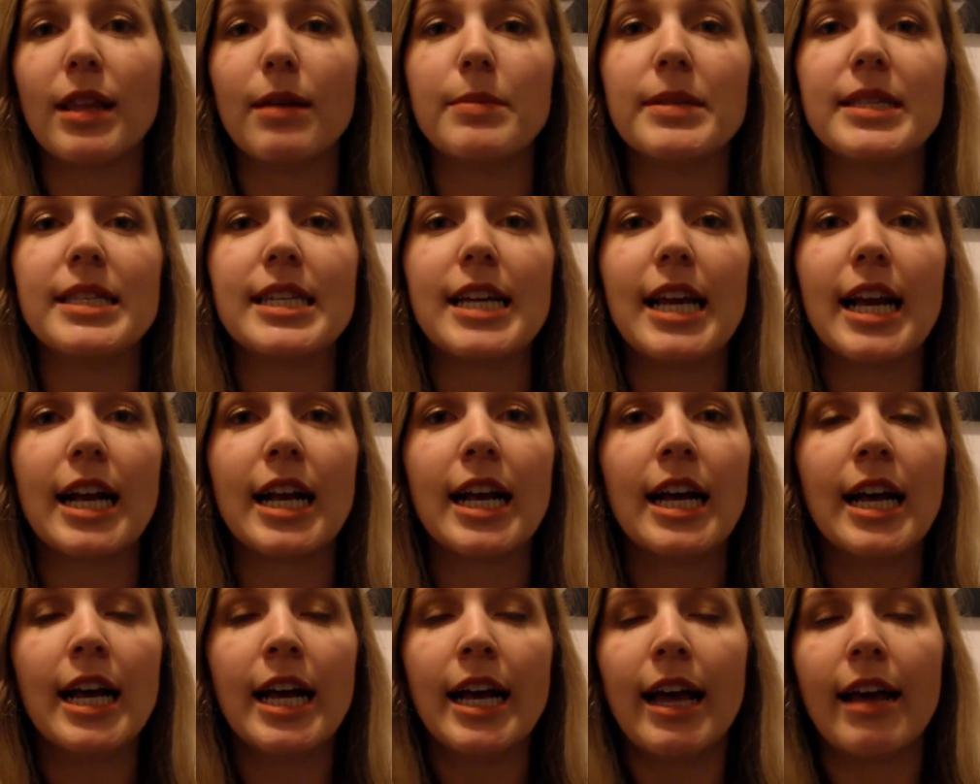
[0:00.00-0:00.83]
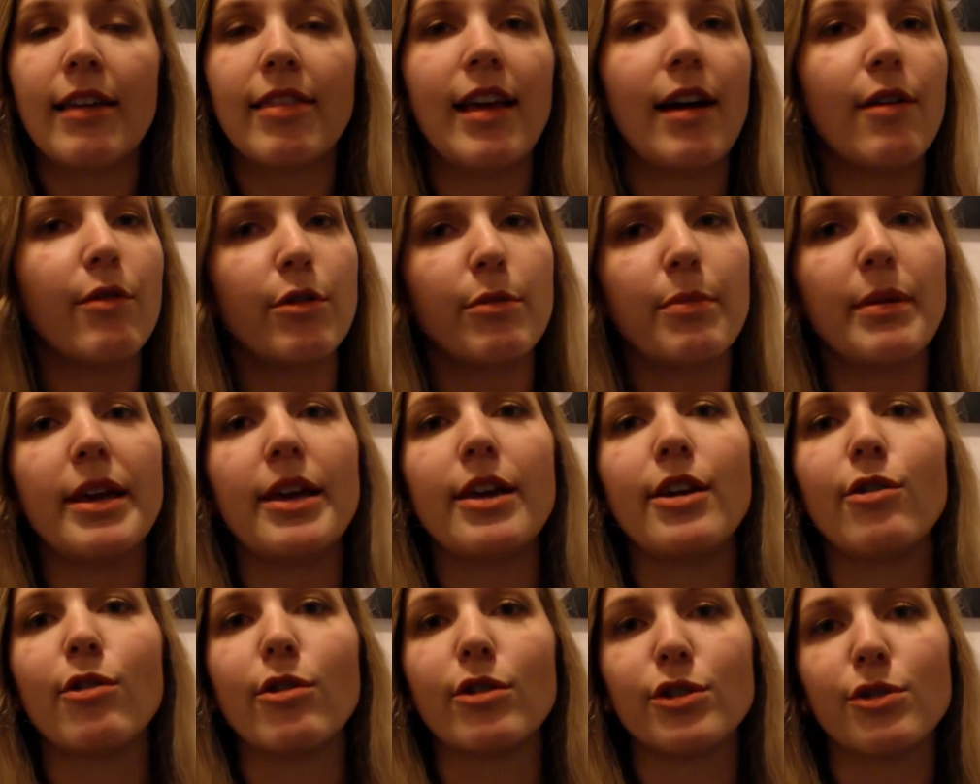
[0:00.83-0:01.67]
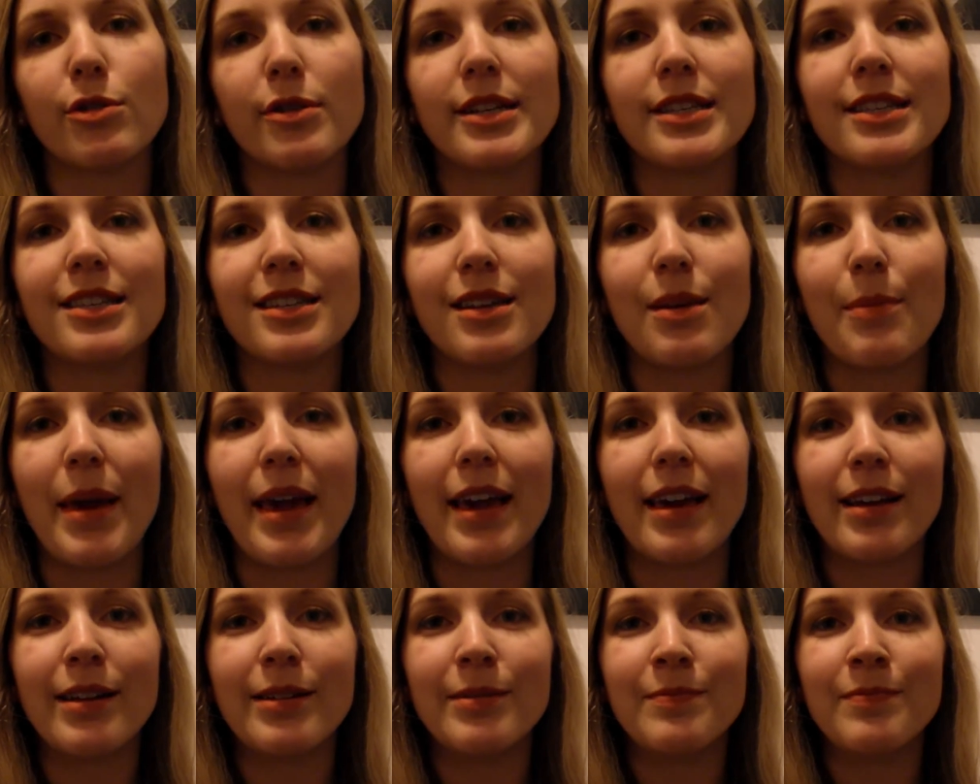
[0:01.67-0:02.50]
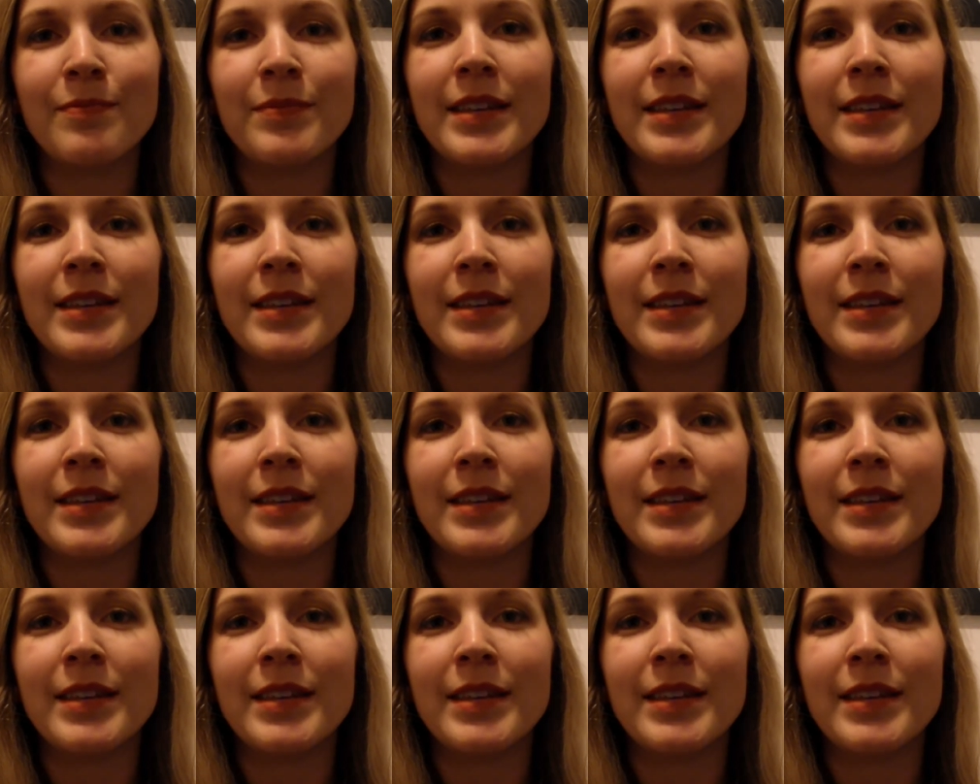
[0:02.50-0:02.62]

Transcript: lipstick, that would be your choice to make.